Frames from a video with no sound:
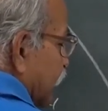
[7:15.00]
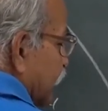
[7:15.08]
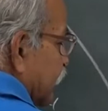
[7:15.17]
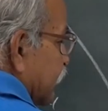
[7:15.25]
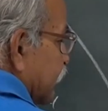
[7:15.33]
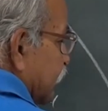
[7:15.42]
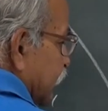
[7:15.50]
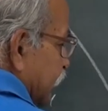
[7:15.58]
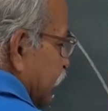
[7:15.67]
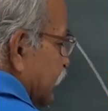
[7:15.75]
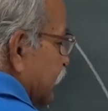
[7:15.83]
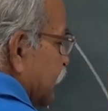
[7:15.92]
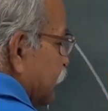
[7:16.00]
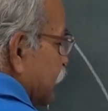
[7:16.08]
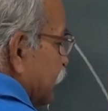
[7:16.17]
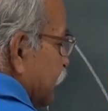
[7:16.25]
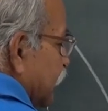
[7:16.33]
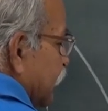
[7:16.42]
This de dt will
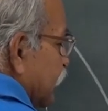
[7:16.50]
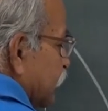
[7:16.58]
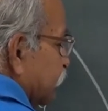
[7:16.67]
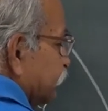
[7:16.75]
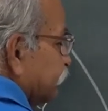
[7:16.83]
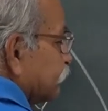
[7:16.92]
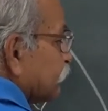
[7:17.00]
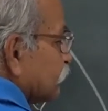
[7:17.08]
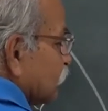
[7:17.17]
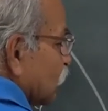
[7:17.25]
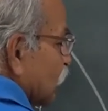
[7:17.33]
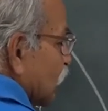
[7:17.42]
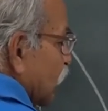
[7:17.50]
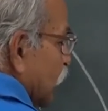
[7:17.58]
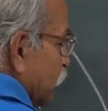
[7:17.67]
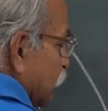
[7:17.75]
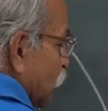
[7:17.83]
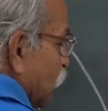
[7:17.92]
be
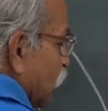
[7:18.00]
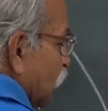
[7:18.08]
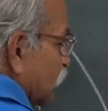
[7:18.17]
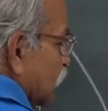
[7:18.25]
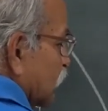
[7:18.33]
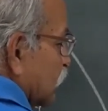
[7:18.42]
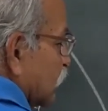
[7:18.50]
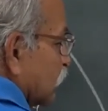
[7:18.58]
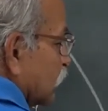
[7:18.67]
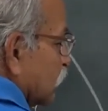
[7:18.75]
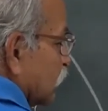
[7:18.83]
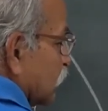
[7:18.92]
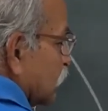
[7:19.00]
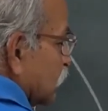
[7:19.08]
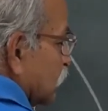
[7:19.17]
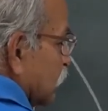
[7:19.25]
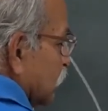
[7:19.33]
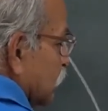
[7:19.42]
m naught
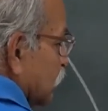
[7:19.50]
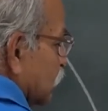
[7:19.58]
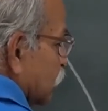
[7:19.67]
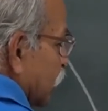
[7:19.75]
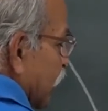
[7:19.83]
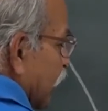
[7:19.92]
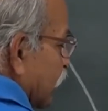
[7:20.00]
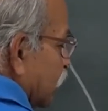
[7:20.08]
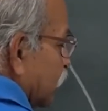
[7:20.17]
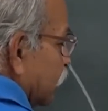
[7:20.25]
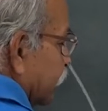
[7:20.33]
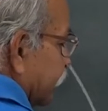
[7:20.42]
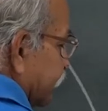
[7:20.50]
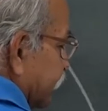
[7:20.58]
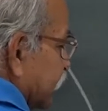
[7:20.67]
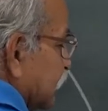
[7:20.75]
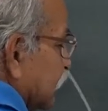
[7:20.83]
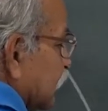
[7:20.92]
c square
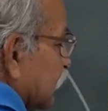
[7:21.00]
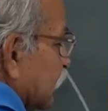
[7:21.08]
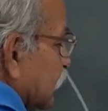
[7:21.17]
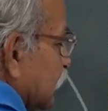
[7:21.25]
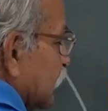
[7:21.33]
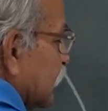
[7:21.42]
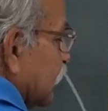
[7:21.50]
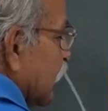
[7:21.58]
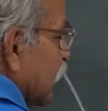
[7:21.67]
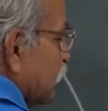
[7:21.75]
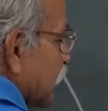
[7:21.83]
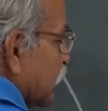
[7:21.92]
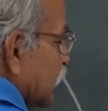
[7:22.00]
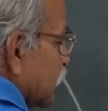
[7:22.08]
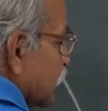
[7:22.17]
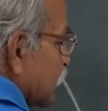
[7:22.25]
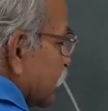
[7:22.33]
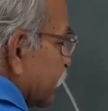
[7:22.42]
d gamma dt.